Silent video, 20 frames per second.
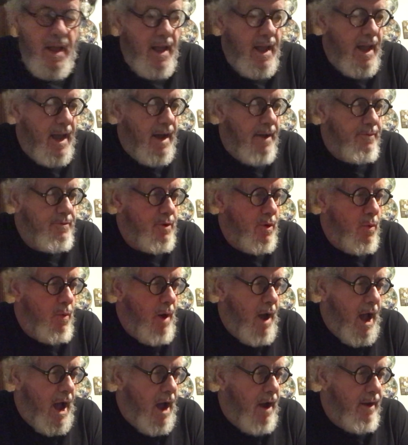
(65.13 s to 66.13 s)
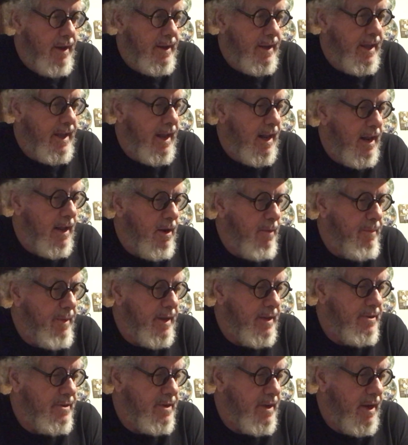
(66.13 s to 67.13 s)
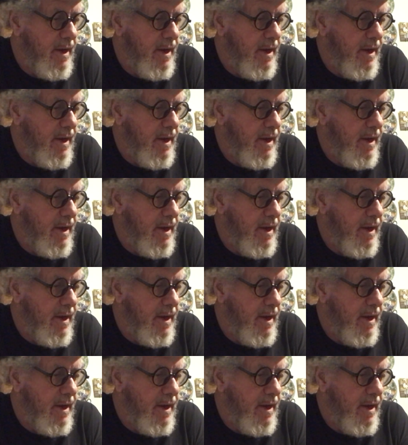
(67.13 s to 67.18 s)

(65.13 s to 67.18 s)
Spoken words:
after a while, and you get a little bit